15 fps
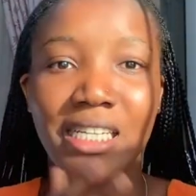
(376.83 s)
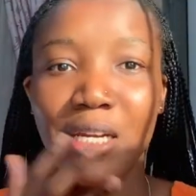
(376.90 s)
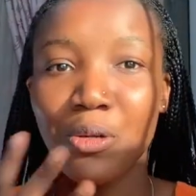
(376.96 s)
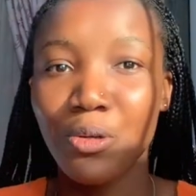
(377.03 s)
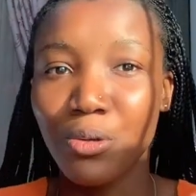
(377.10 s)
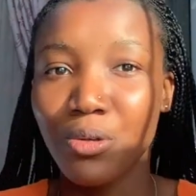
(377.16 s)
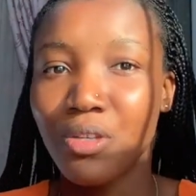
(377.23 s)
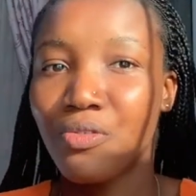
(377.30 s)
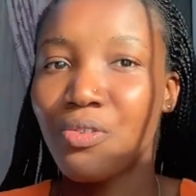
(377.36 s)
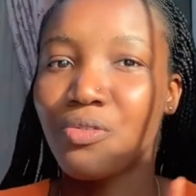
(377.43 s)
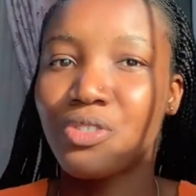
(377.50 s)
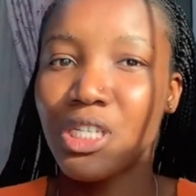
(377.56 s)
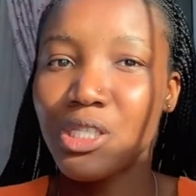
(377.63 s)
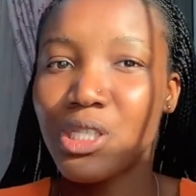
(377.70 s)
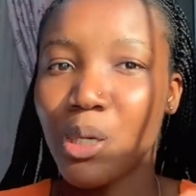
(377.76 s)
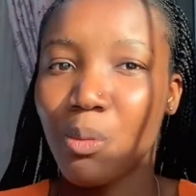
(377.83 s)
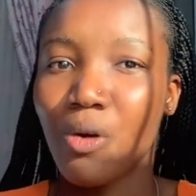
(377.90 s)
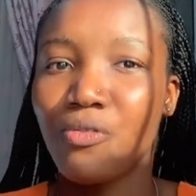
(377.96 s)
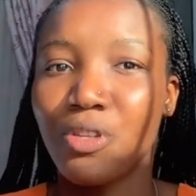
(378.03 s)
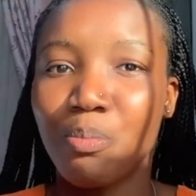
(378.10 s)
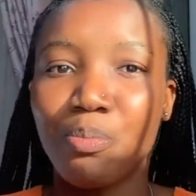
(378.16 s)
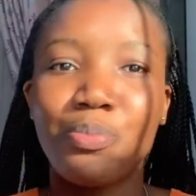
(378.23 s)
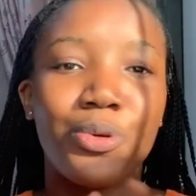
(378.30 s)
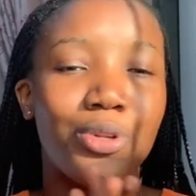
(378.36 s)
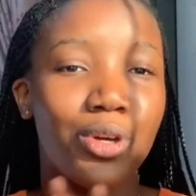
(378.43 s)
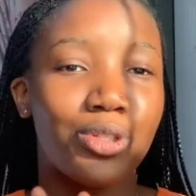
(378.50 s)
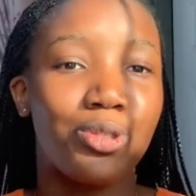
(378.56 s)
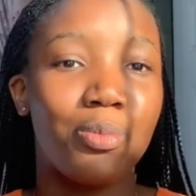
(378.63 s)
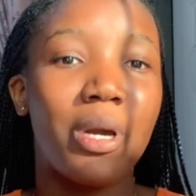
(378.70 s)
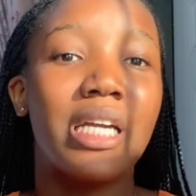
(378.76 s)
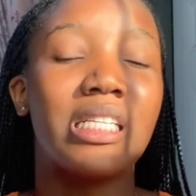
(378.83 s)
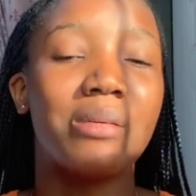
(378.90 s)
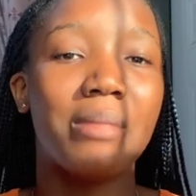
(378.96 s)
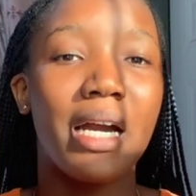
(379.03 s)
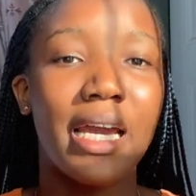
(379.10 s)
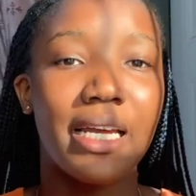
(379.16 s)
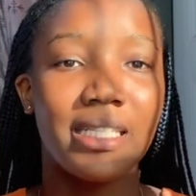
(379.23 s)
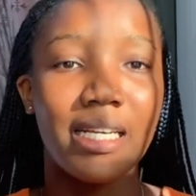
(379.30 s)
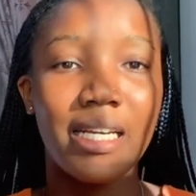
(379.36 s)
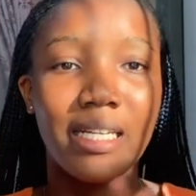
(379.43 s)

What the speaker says: I don't know if you've seen some of the products you buy in the market,